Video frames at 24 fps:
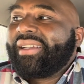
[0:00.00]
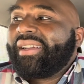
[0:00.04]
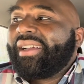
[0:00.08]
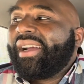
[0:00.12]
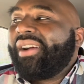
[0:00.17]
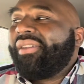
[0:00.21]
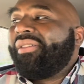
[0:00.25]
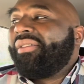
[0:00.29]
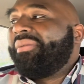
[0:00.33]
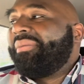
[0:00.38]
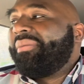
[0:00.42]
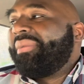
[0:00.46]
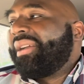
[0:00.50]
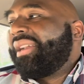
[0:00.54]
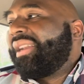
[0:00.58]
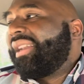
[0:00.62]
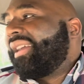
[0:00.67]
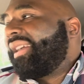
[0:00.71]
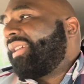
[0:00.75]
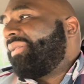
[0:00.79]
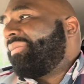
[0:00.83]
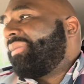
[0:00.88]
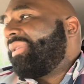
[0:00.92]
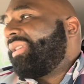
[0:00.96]
I don't make it
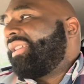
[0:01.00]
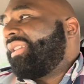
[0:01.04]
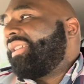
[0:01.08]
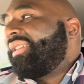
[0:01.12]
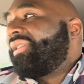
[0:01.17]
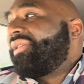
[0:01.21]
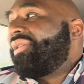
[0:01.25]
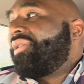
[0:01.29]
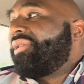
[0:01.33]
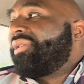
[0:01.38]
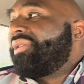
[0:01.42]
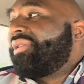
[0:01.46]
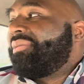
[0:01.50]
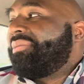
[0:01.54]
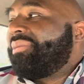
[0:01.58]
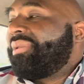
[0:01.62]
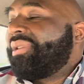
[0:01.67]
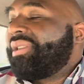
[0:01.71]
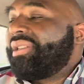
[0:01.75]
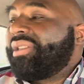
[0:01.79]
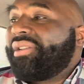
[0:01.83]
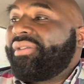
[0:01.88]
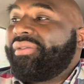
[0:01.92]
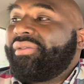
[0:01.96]
like I'm here talking to
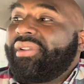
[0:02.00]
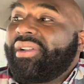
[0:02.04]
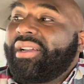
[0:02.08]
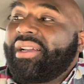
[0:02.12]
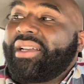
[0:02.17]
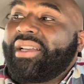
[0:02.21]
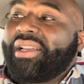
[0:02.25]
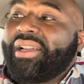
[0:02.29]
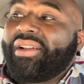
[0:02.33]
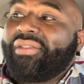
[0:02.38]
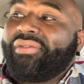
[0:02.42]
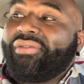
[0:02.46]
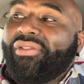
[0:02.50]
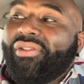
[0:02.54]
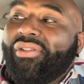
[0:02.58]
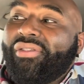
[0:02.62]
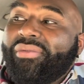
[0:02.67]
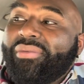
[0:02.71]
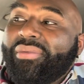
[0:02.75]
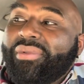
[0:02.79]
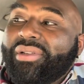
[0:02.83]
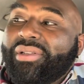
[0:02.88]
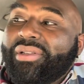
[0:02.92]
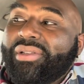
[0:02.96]
myself. I ain't that far
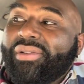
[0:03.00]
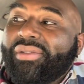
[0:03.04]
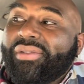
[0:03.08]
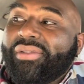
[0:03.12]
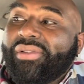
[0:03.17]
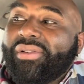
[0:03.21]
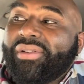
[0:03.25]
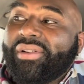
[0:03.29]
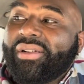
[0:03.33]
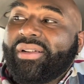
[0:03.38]
from the store.